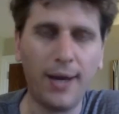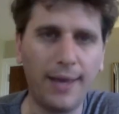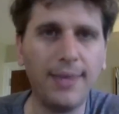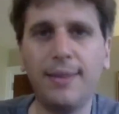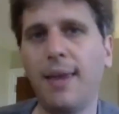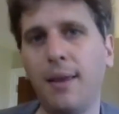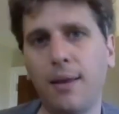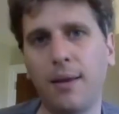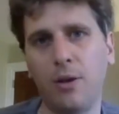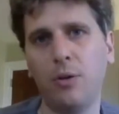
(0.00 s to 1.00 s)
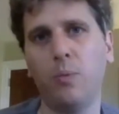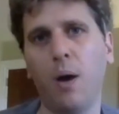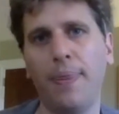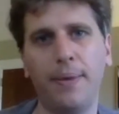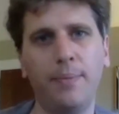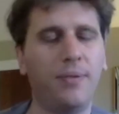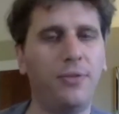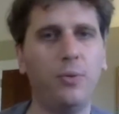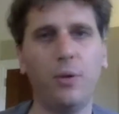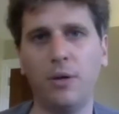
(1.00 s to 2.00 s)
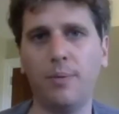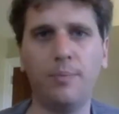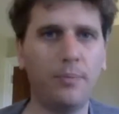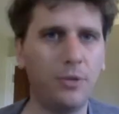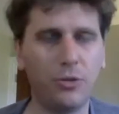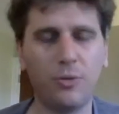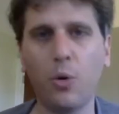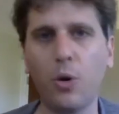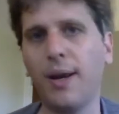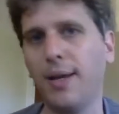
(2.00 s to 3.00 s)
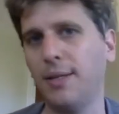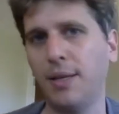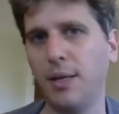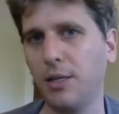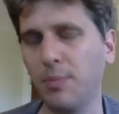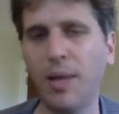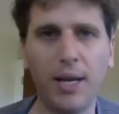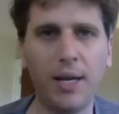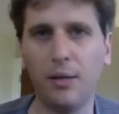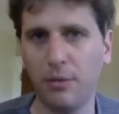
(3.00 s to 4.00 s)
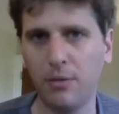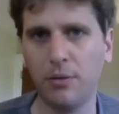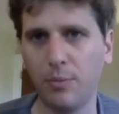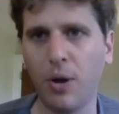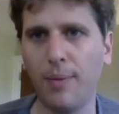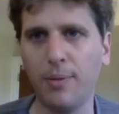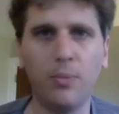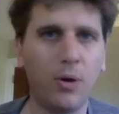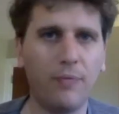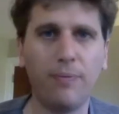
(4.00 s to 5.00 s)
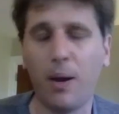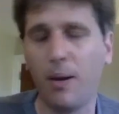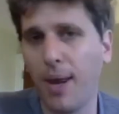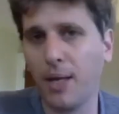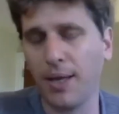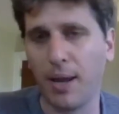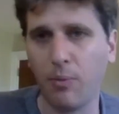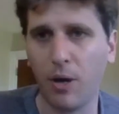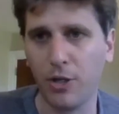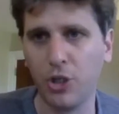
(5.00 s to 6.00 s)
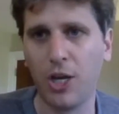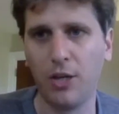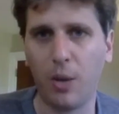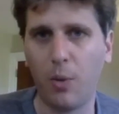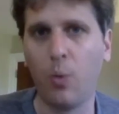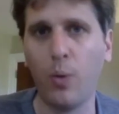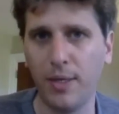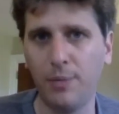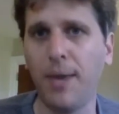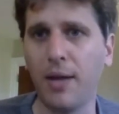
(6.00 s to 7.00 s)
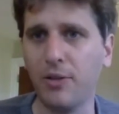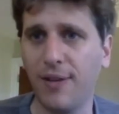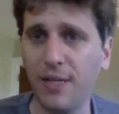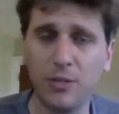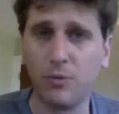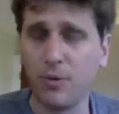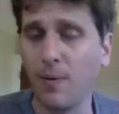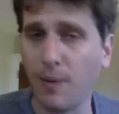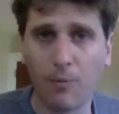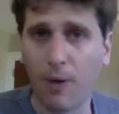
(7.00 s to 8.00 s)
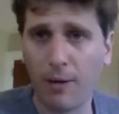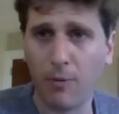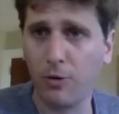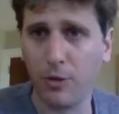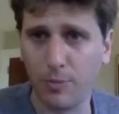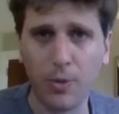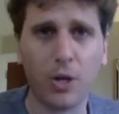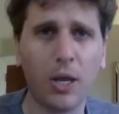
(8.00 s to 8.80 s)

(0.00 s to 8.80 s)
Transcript: I think they could want them if you were to do some organizing and explain the problem more. And fundamentally, I want to change, I want to win these battles of ideas, which I wrote this book.